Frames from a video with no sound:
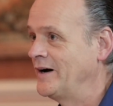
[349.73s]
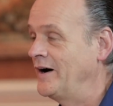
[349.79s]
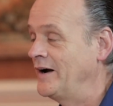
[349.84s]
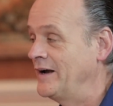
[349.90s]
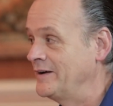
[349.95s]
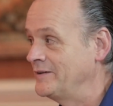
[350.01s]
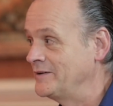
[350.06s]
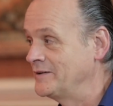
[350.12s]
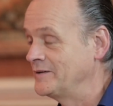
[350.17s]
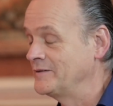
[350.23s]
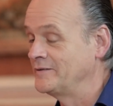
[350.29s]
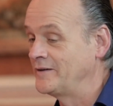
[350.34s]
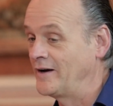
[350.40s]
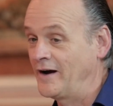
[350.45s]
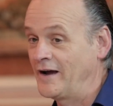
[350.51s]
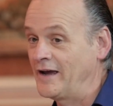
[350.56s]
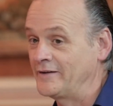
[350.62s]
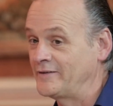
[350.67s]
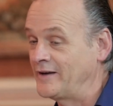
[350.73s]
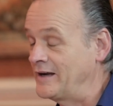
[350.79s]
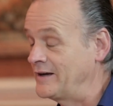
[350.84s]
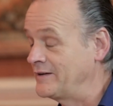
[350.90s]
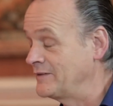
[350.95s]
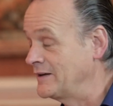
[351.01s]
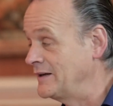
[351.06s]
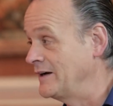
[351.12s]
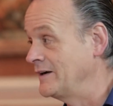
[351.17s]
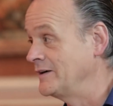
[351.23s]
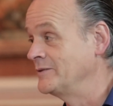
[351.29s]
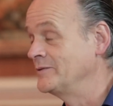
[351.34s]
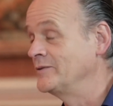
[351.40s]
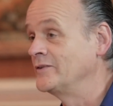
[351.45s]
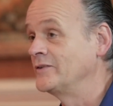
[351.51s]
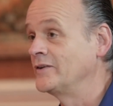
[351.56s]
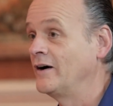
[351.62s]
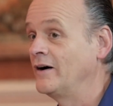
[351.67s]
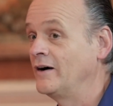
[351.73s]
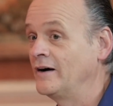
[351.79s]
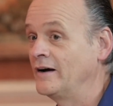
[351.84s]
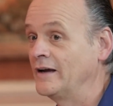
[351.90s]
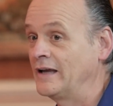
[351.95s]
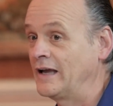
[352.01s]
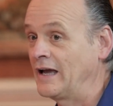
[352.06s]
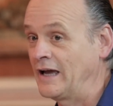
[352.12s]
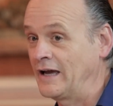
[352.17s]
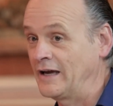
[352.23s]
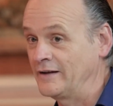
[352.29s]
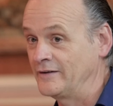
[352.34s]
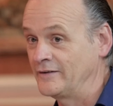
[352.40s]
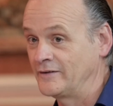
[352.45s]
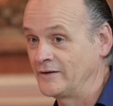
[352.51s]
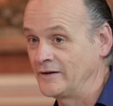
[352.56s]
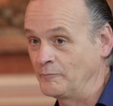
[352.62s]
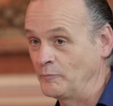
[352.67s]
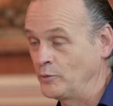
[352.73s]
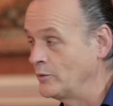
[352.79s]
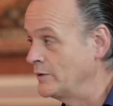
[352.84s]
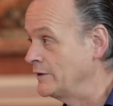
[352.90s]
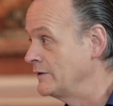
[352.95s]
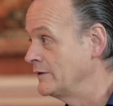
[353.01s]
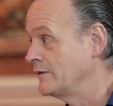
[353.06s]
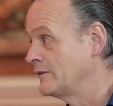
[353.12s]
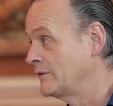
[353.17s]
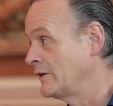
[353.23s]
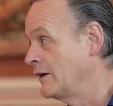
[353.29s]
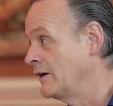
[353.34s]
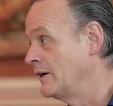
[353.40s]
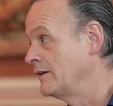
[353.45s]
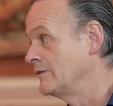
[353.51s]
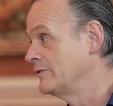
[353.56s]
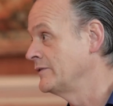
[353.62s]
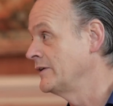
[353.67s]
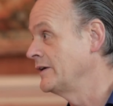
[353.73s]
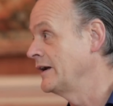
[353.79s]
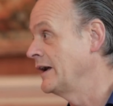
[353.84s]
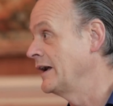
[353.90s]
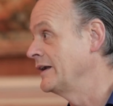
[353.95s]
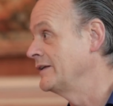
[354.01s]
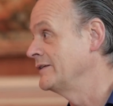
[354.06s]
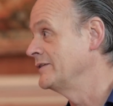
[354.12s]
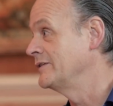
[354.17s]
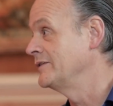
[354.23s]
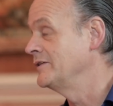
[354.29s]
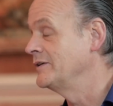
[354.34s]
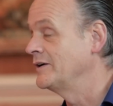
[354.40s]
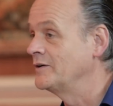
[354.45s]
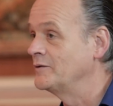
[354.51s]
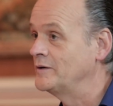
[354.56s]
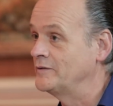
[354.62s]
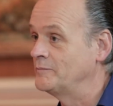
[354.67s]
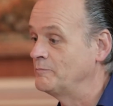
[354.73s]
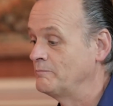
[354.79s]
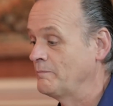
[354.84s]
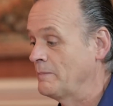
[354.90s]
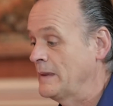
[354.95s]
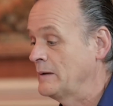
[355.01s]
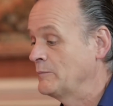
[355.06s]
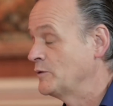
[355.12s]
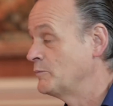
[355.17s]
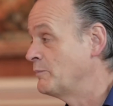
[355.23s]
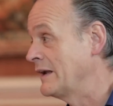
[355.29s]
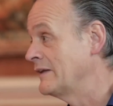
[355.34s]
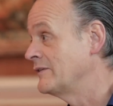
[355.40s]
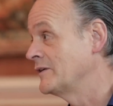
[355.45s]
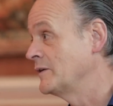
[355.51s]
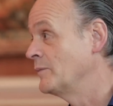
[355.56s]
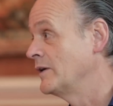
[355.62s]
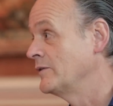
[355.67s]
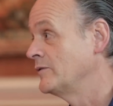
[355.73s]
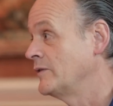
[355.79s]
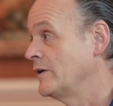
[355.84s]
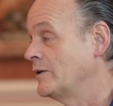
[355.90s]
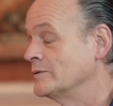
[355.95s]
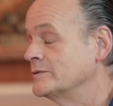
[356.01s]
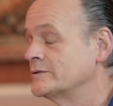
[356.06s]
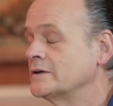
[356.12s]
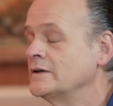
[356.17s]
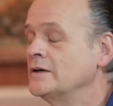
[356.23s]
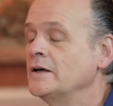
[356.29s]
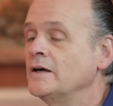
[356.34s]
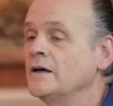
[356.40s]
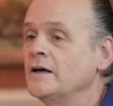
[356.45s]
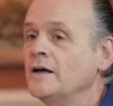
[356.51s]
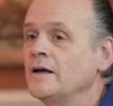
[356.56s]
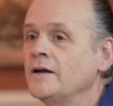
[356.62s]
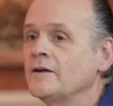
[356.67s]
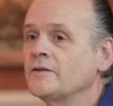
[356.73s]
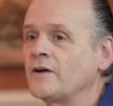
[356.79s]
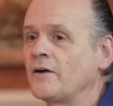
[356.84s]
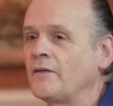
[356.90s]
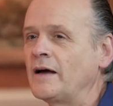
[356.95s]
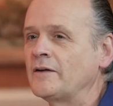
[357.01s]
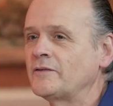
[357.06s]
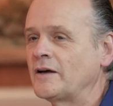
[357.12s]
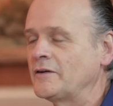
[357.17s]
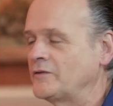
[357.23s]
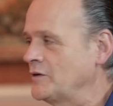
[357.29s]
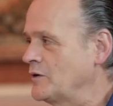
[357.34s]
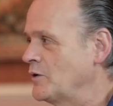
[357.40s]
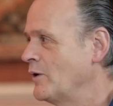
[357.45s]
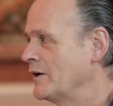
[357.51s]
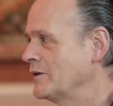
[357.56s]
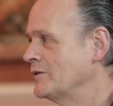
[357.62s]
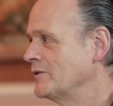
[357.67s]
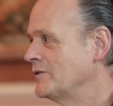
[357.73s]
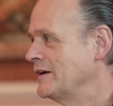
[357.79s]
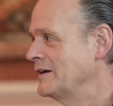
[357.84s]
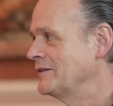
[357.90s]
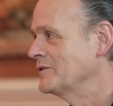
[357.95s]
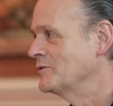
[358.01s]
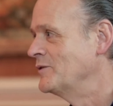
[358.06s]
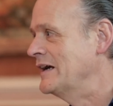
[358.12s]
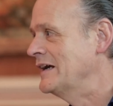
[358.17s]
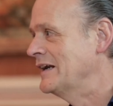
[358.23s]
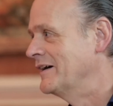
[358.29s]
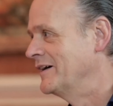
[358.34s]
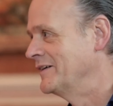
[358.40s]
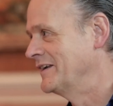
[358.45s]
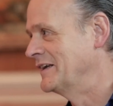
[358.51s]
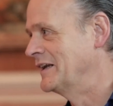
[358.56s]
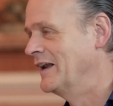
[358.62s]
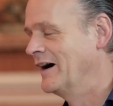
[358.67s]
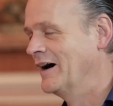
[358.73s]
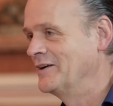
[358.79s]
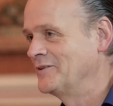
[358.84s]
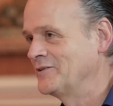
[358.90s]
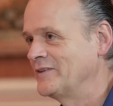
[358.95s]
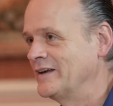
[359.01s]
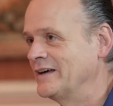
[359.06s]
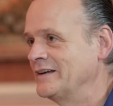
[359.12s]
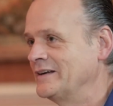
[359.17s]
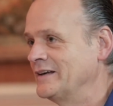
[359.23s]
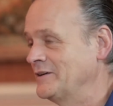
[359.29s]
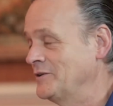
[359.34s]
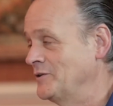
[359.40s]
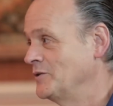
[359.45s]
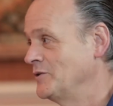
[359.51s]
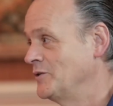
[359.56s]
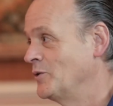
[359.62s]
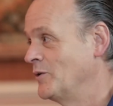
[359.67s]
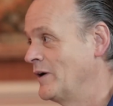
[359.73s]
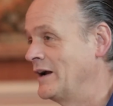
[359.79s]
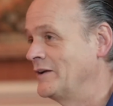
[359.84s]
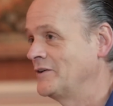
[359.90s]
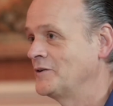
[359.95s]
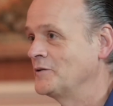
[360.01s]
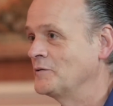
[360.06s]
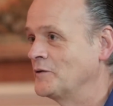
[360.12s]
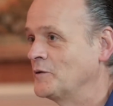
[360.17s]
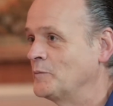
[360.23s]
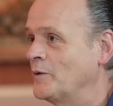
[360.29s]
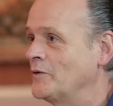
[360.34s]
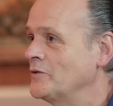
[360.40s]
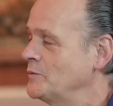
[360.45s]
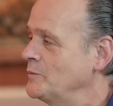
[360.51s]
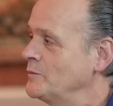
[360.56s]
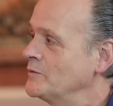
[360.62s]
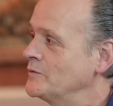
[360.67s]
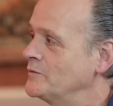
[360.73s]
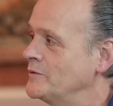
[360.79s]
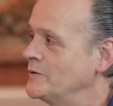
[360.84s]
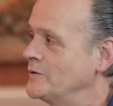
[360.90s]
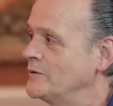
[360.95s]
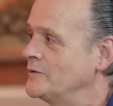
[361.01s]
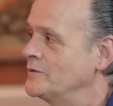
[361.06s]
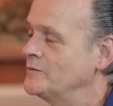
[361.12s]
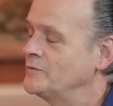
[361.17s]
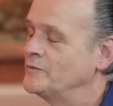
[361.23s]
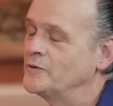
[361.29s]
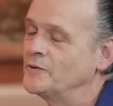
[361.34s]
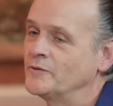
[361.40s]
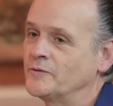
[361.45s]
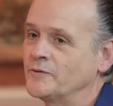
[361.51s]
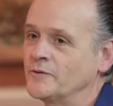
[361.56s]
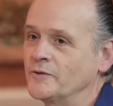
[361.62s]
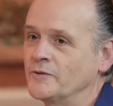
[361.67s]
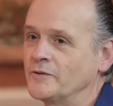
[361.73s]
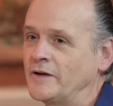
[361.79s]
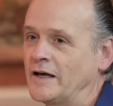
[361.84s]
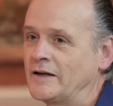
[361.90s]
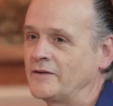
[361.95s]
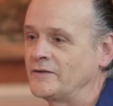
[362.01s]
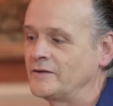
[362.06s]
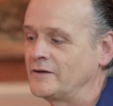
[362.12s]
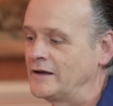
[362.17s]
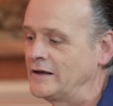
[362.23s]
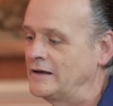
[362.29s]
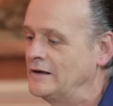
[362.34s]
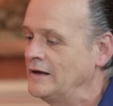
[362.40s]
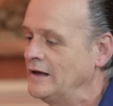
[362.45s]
I had taken the loans, I had employed the staff, and it was basically my fault. So that's actually quite a good thing to realise in life, that you're actually responsible for your destiny.